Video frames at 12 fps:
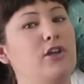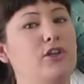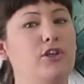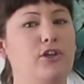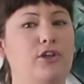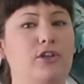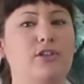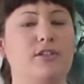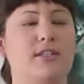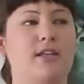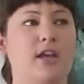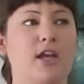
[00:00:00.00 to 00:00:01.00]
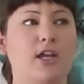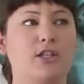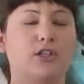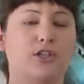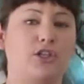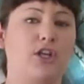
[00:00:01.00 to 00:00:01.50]
use
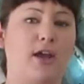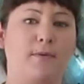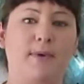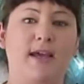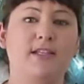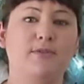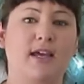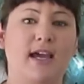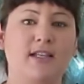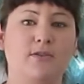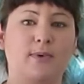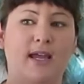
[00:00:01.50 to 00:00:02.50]
sort of shirt and pants with Hazel.